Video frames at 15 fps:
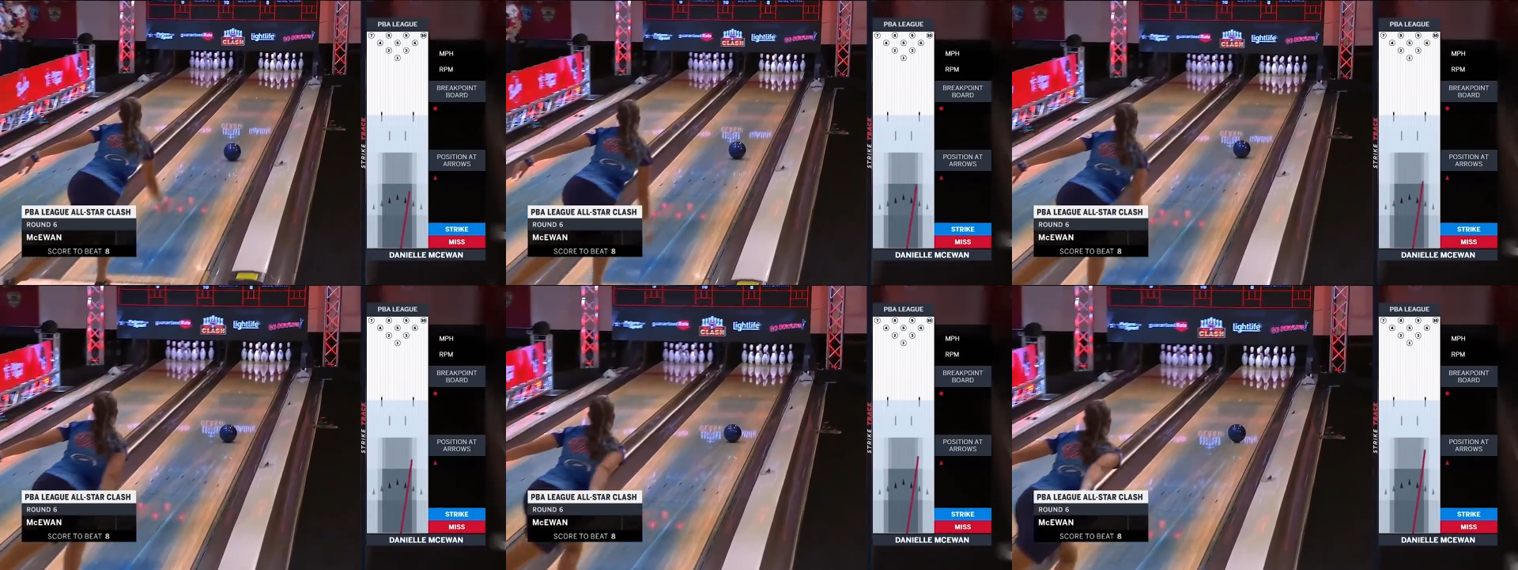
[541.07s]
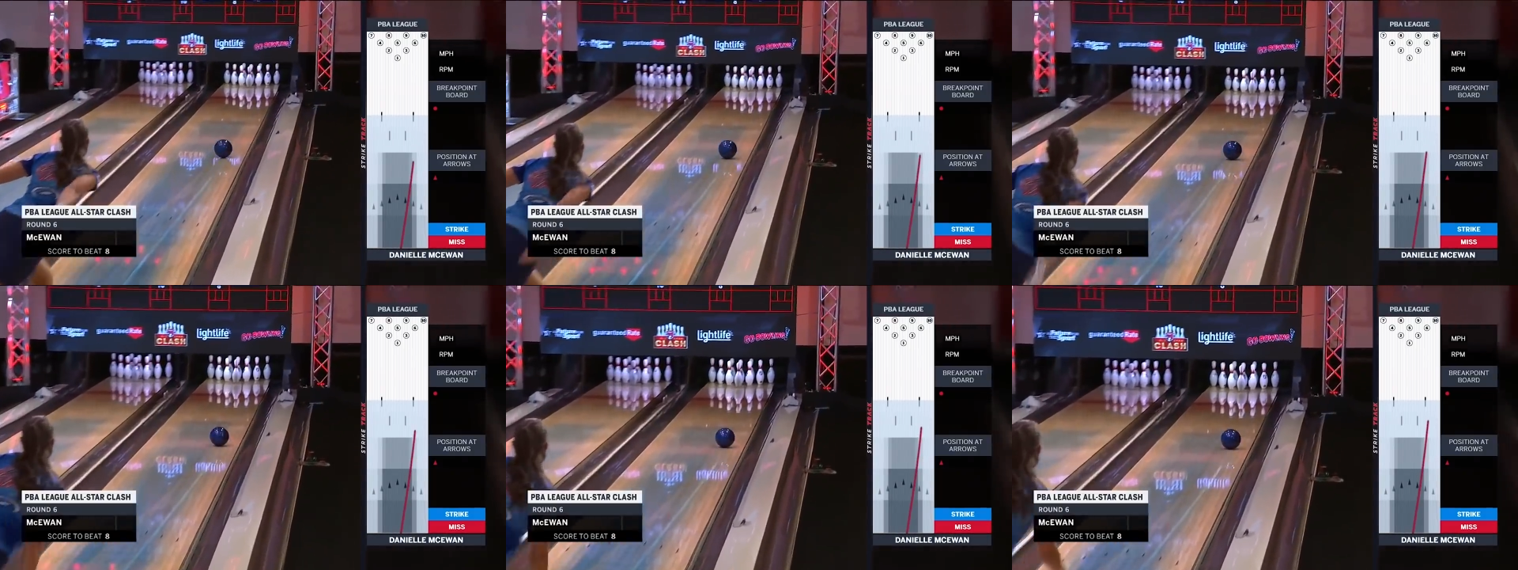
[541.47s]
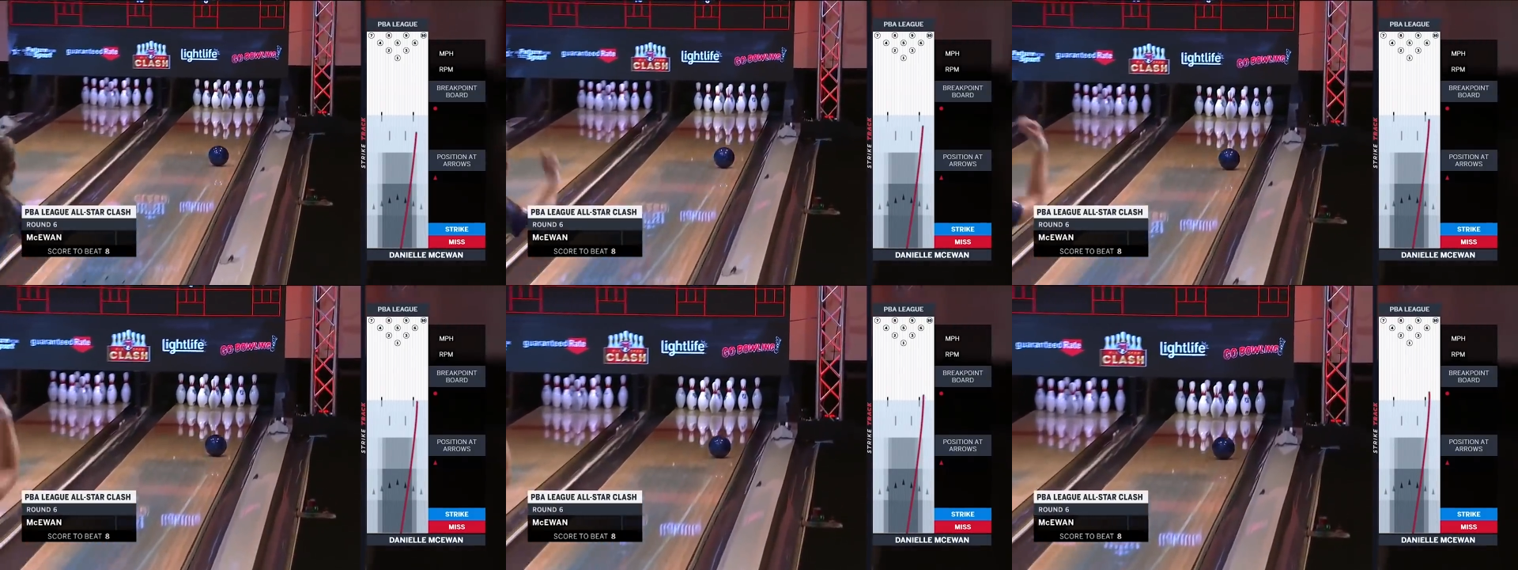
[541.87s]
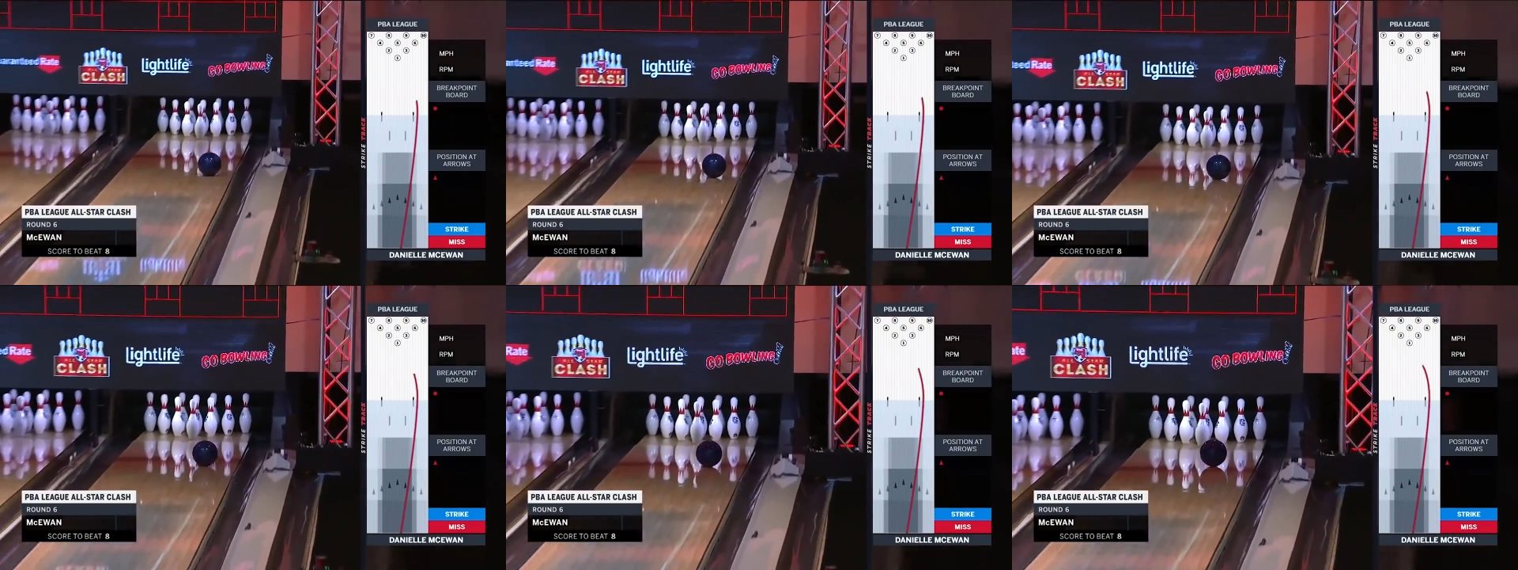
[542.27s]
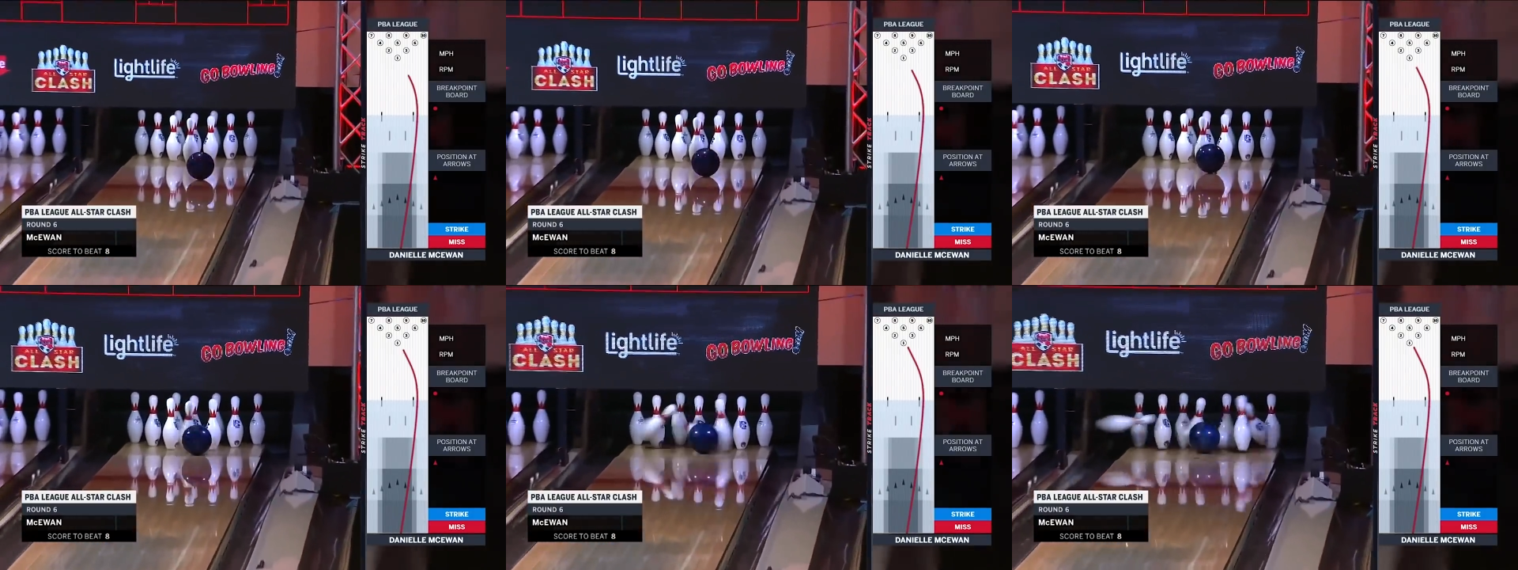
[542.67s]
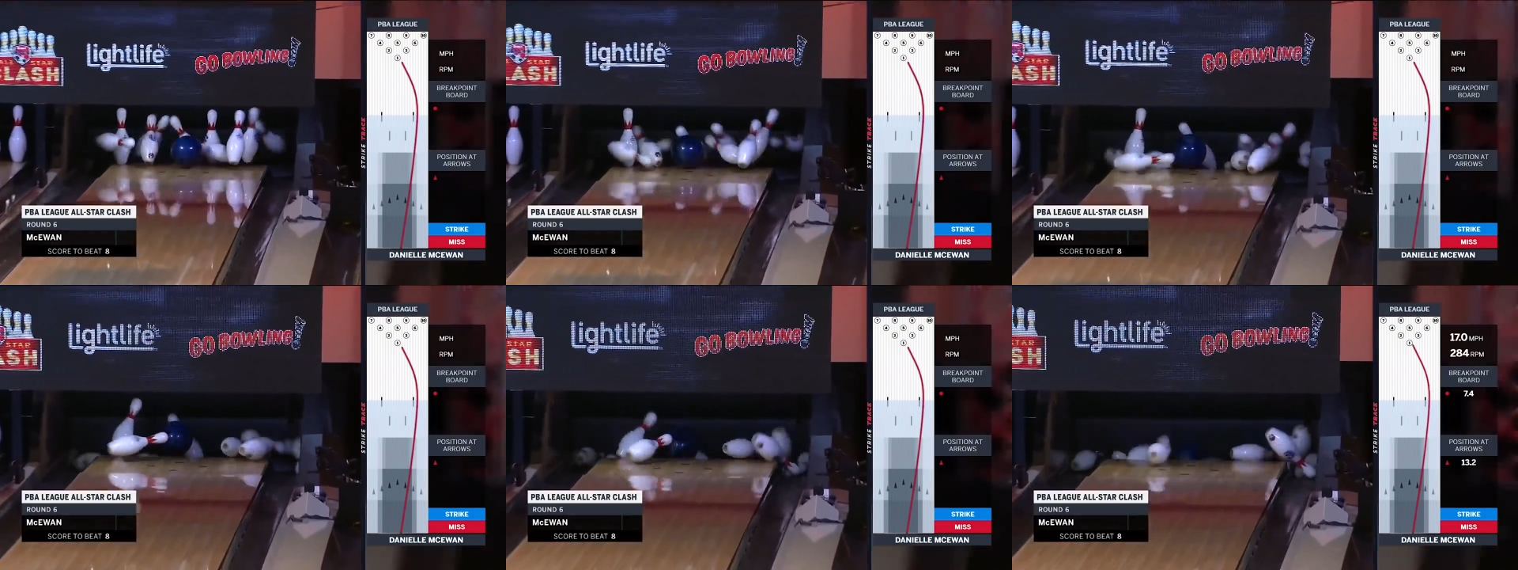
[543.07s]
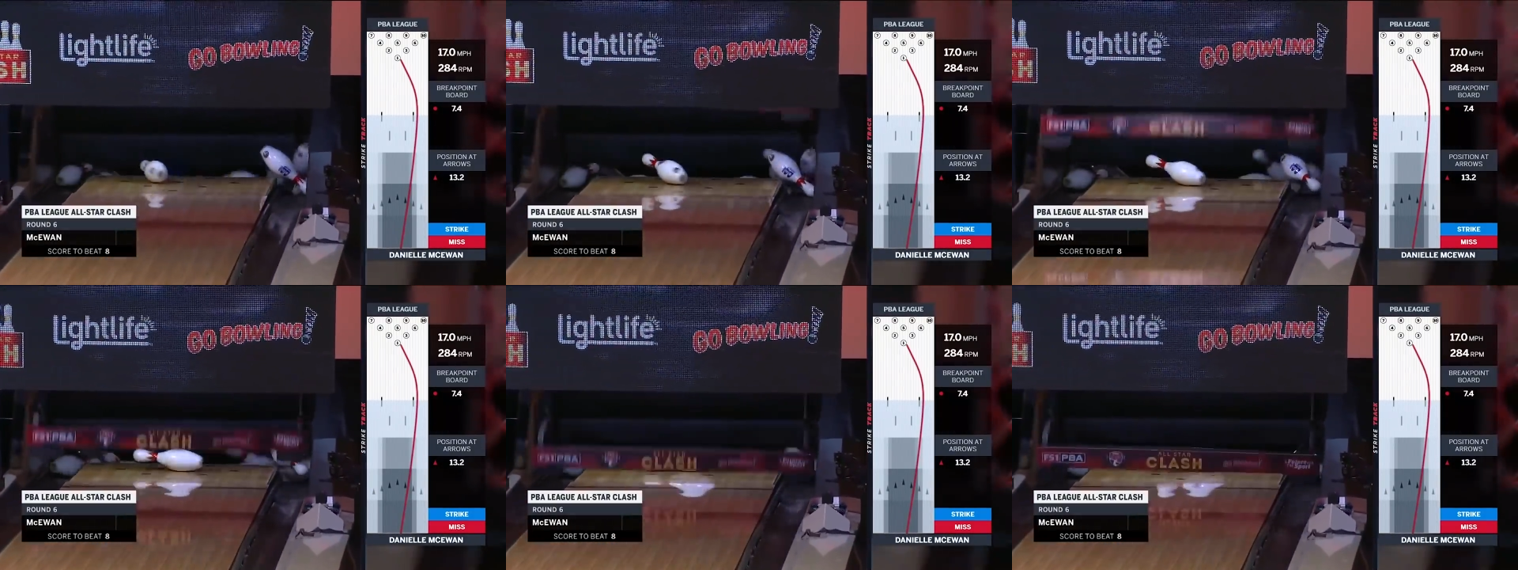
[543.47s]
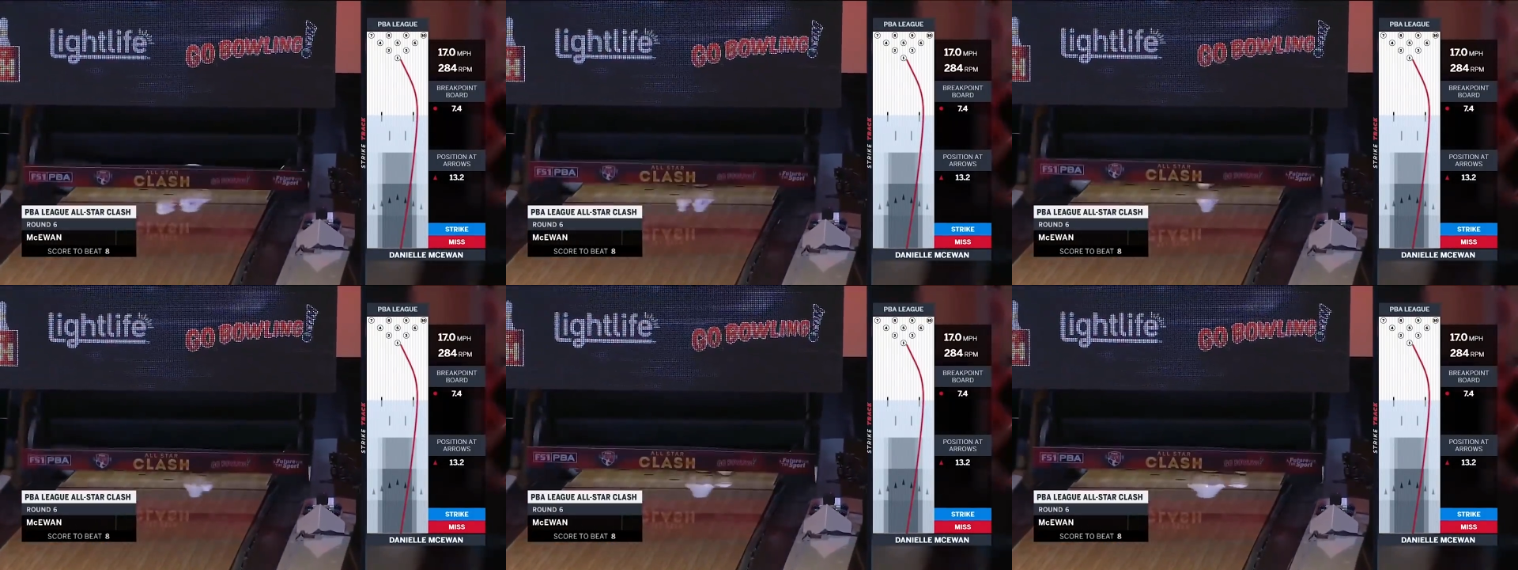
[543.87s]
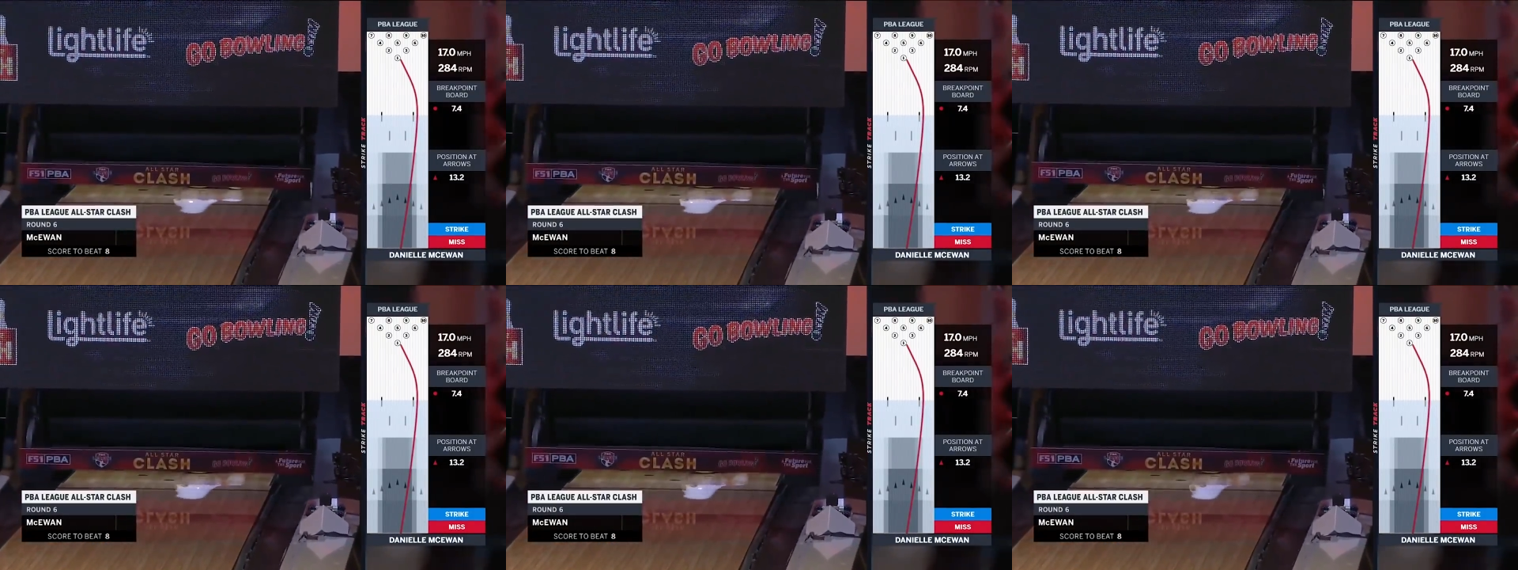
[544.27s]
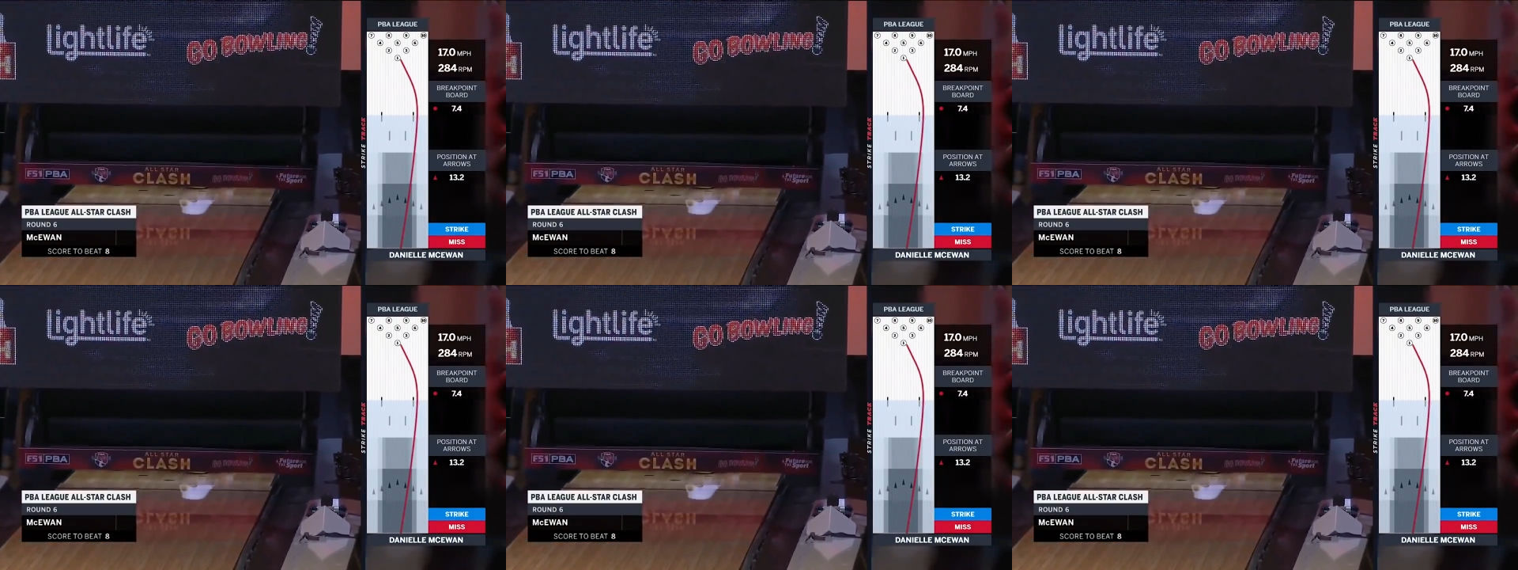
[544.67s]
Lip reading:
No face is visible, so there are no lips to read.